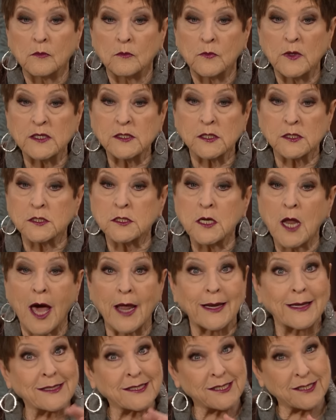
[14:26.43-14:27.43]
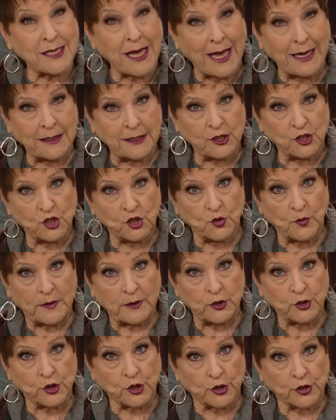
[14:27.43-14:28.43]
This is not a side issue in
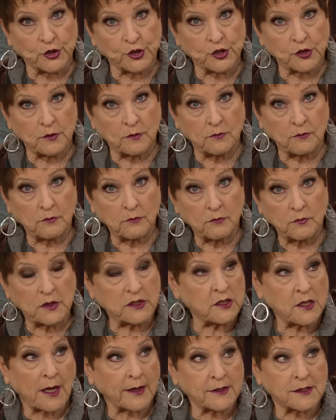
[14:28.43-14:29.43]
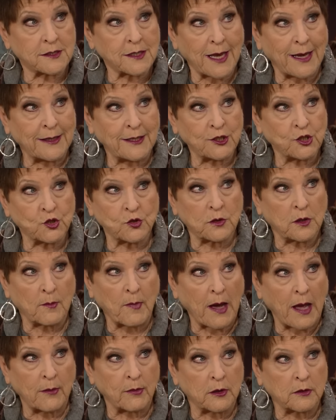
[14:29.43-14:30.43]
the church. This is not no. a side issue in the
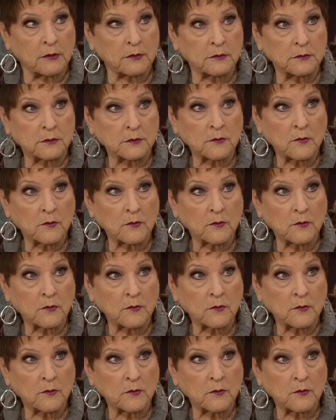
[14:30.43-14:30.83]
Bible. No.